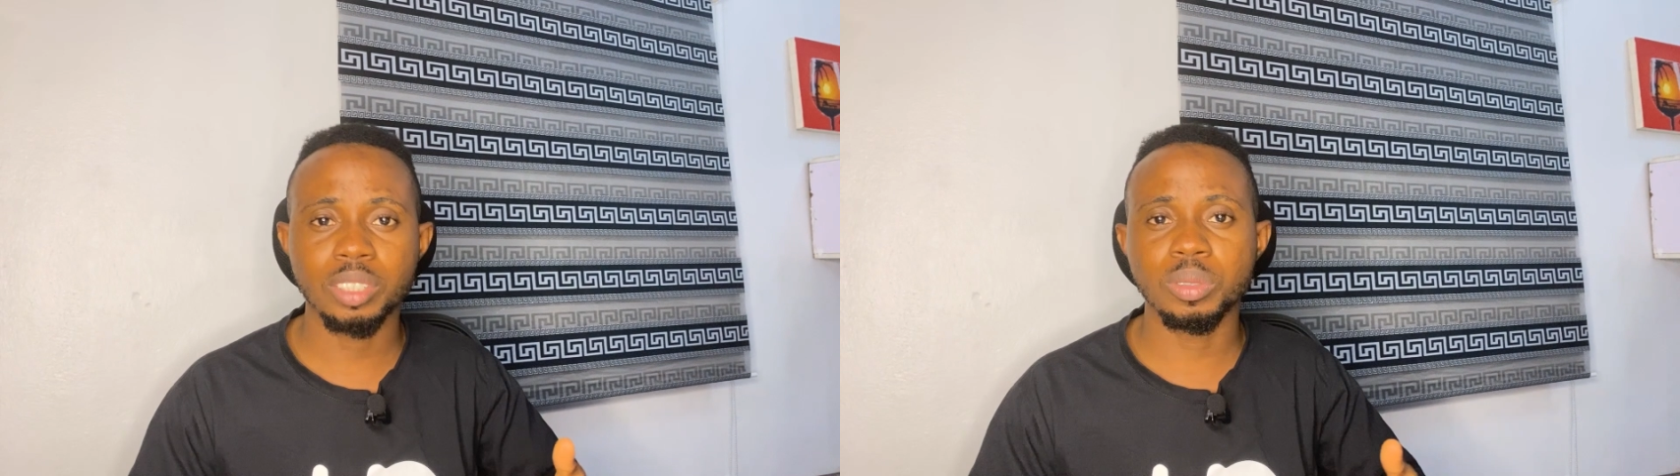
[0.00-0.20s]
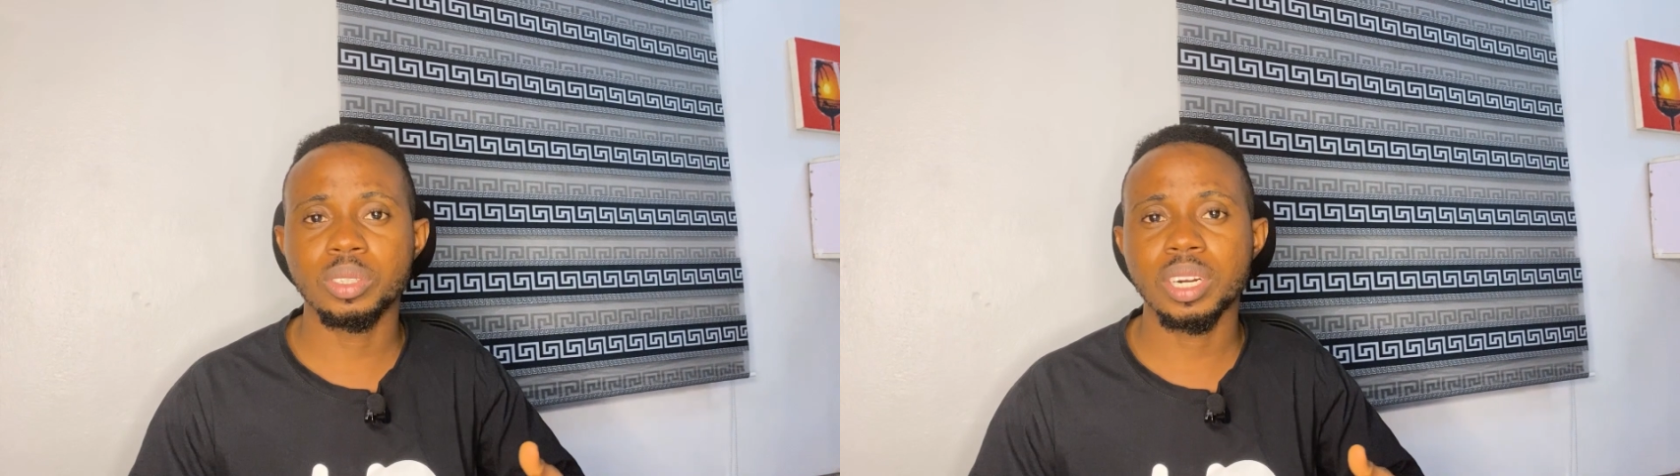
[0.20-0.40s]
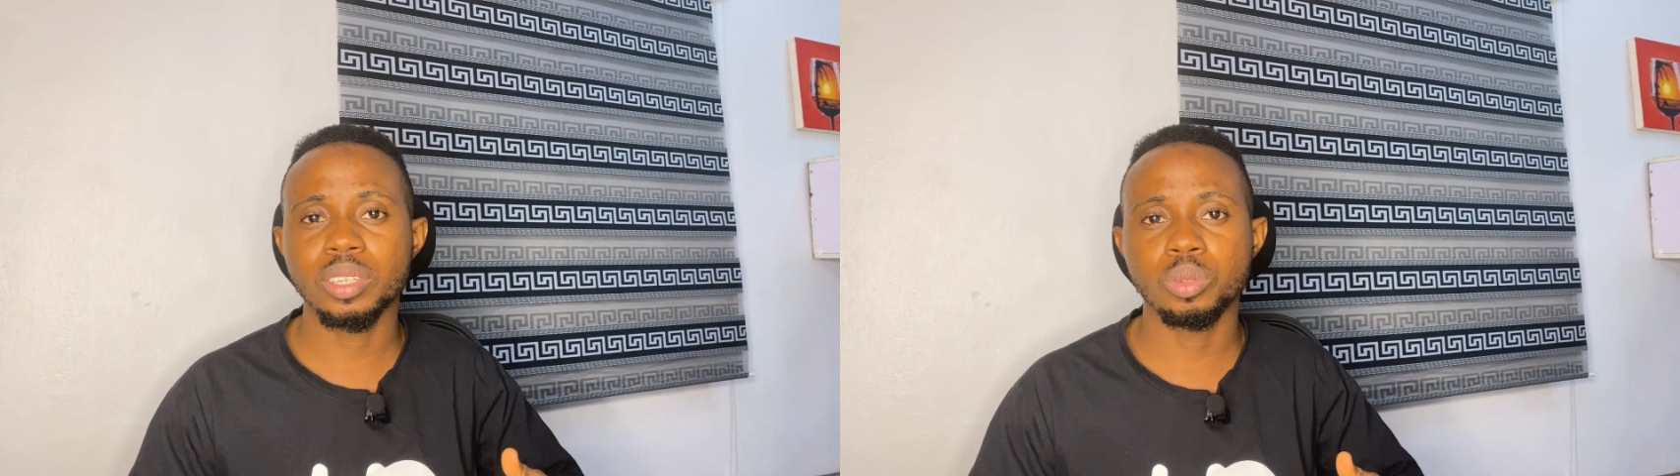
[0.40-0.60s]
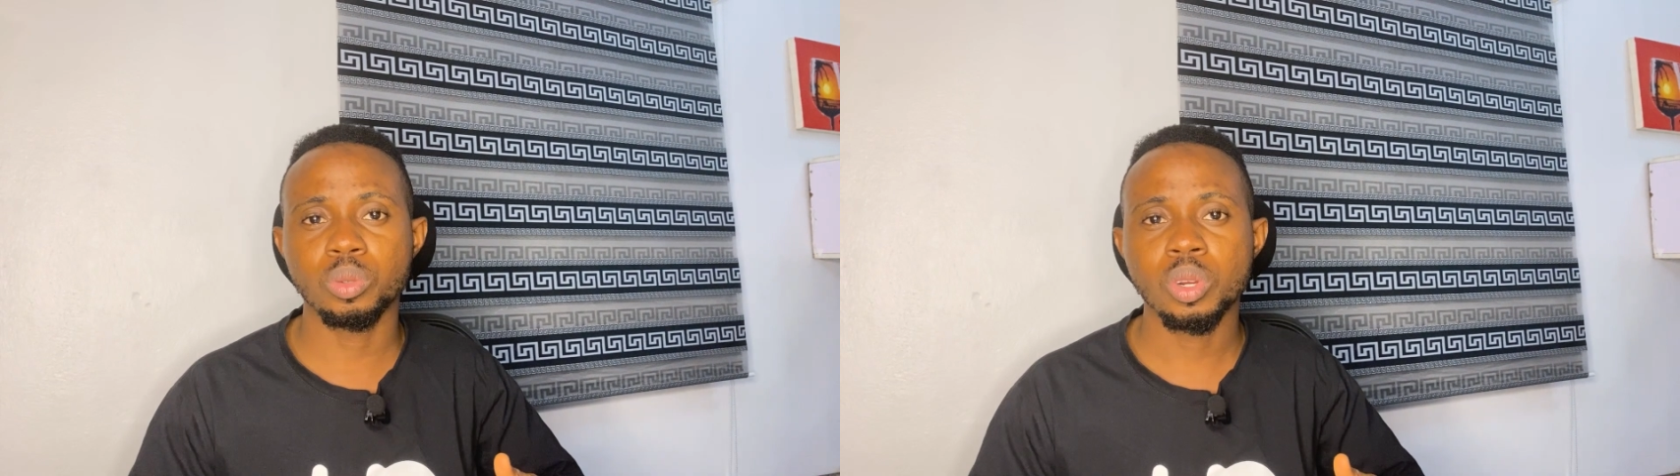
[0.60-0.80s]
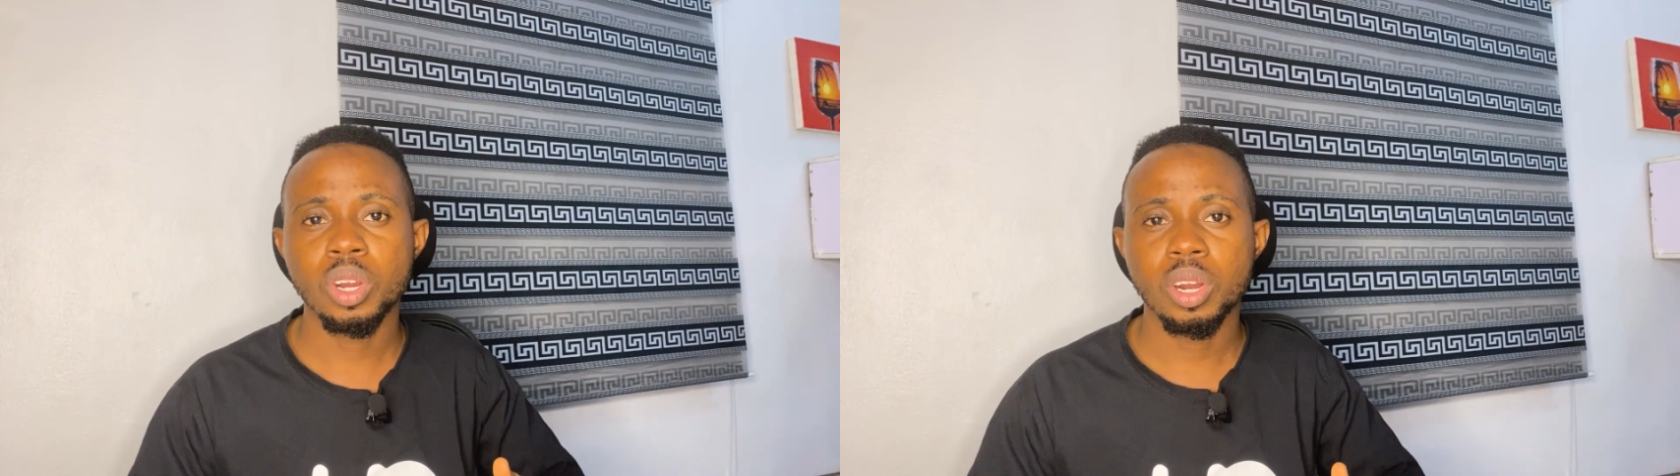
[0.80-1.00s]
Neither do we try
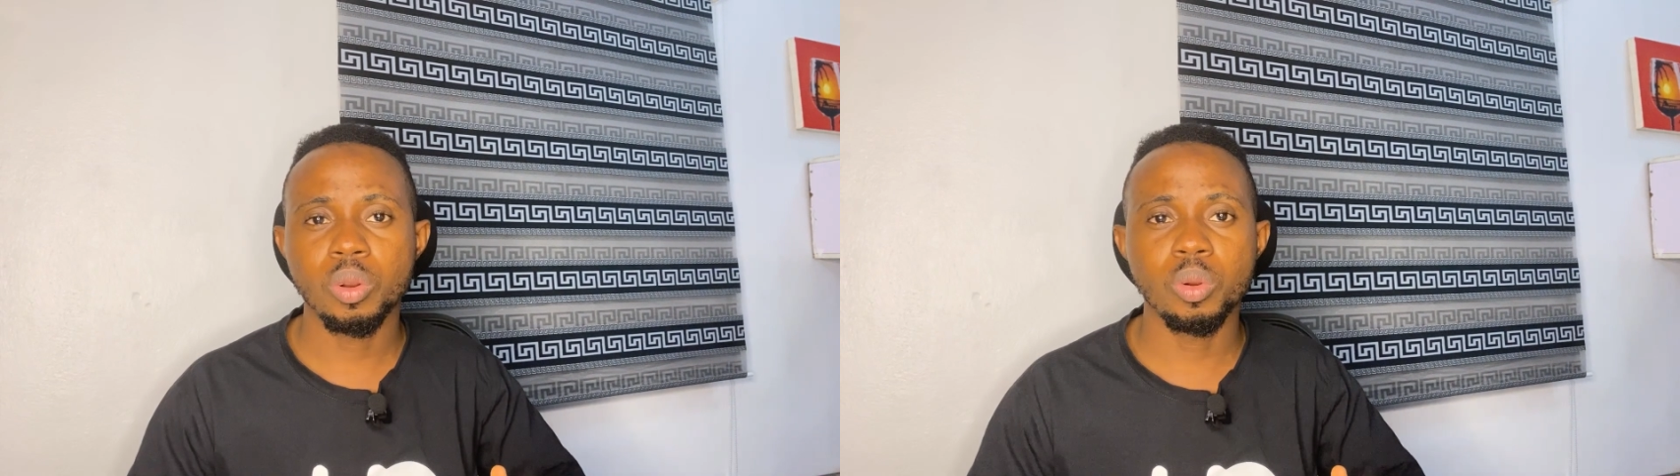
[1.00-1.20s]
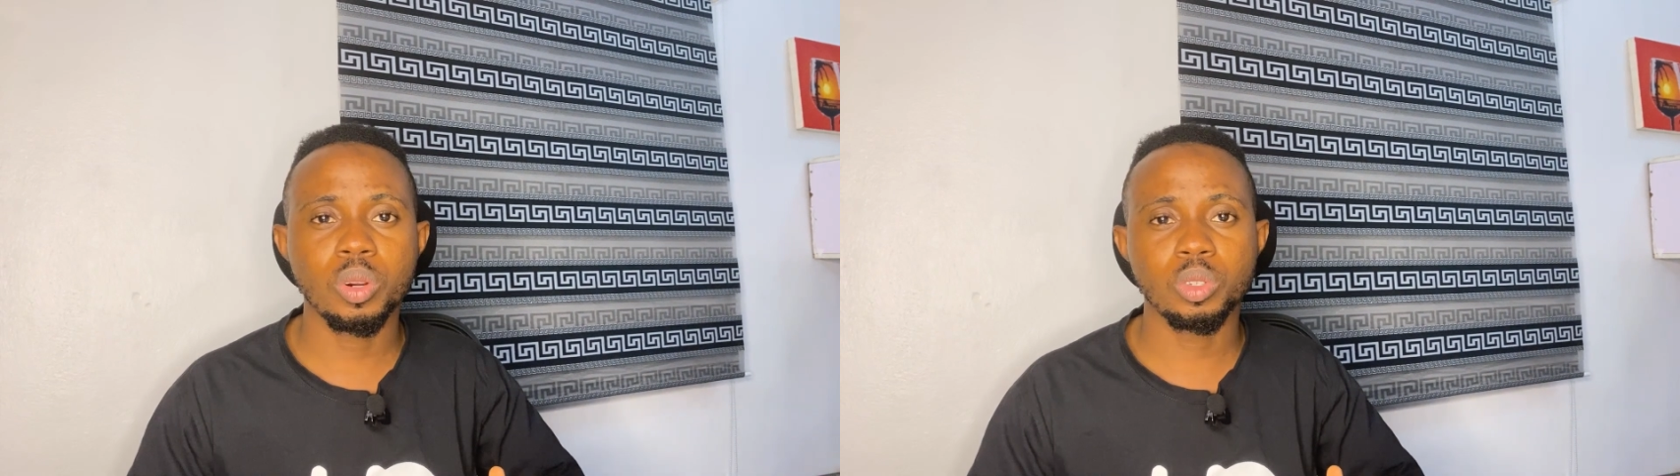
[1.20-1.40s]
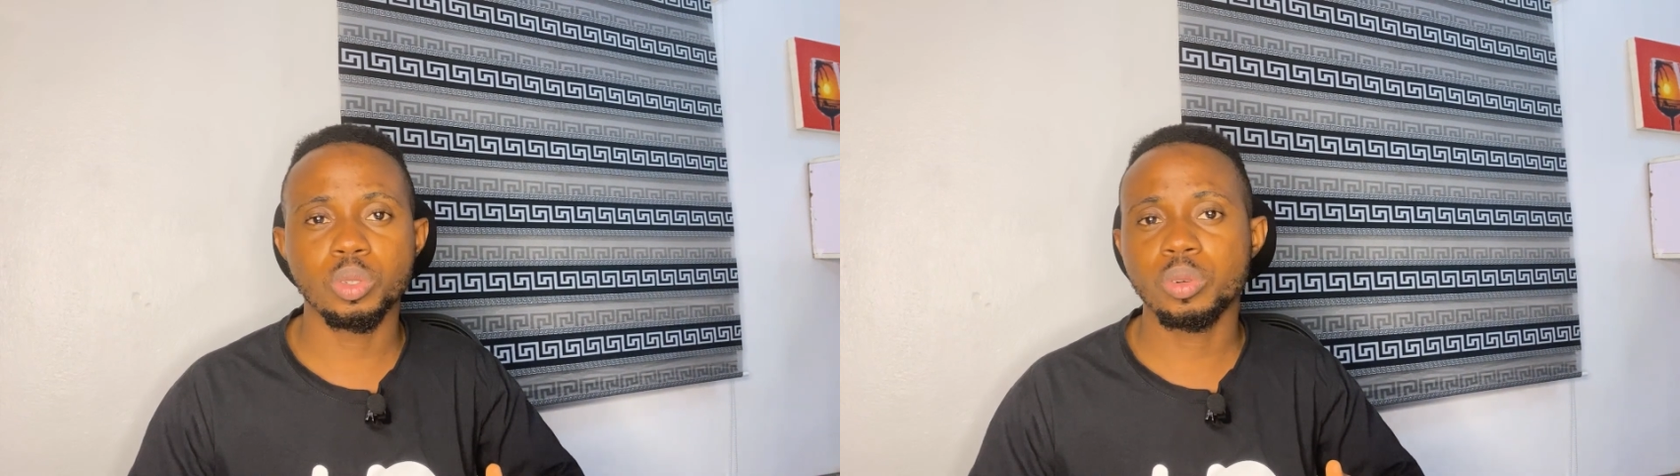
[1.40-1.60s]
to look